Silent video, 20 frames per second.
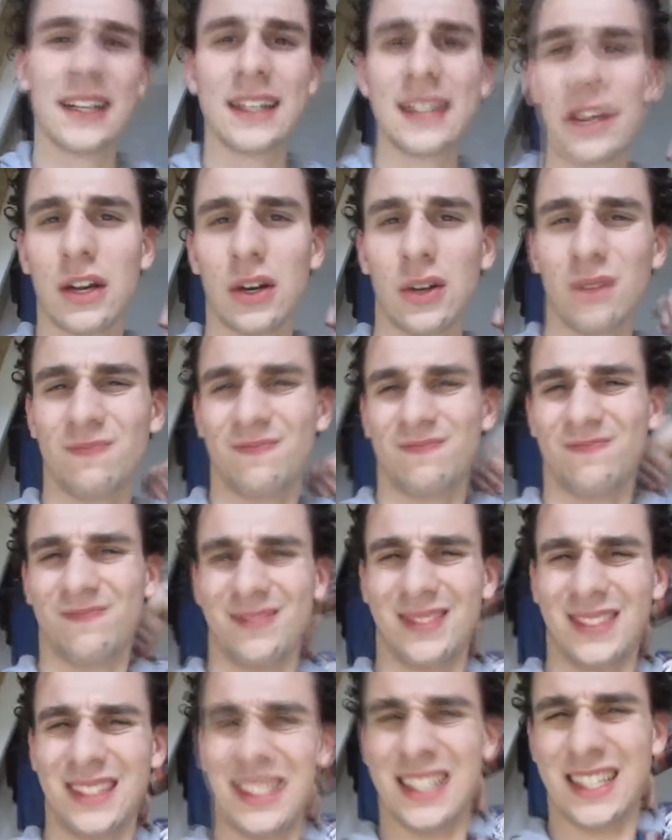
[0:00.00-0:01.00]
I don't know.
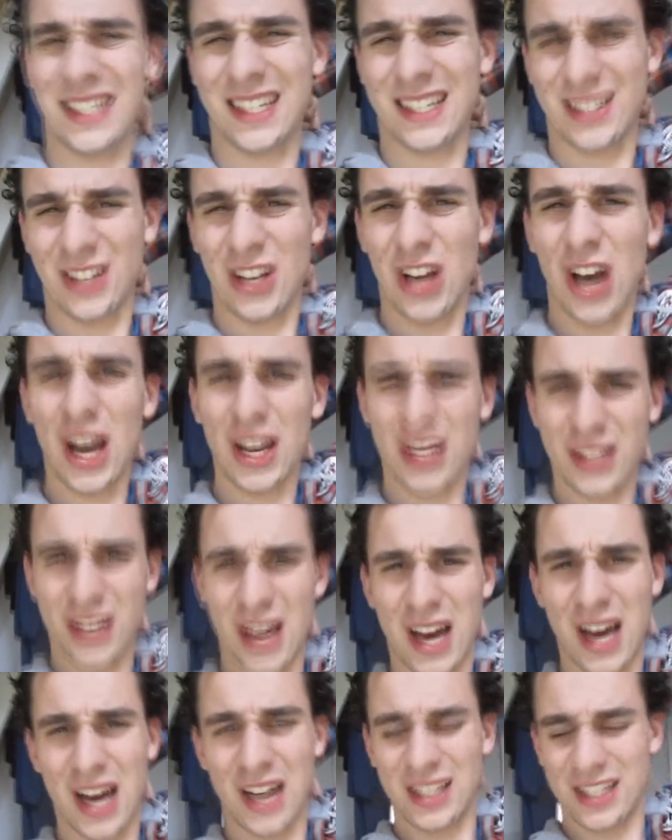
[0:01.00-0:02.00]
This is not
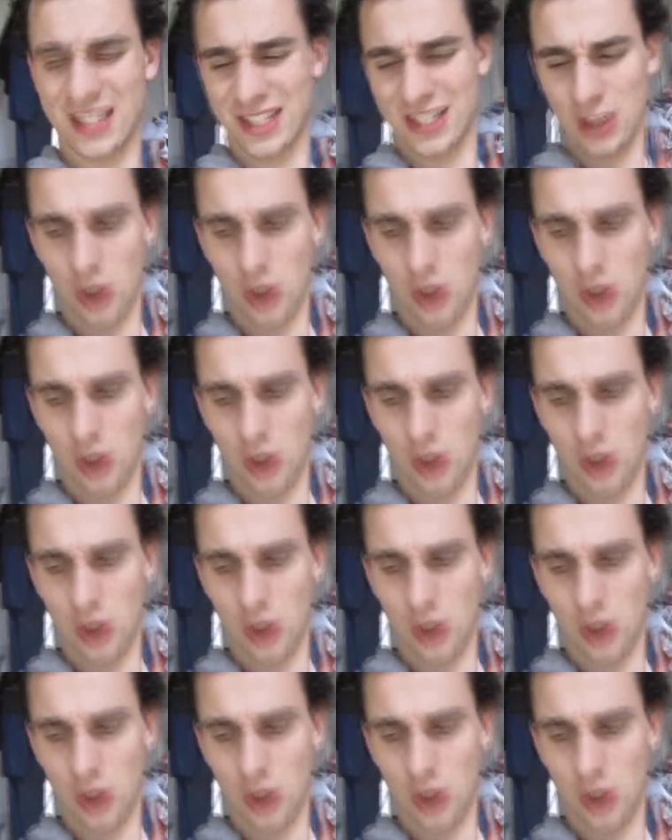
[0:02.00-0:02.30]
nice.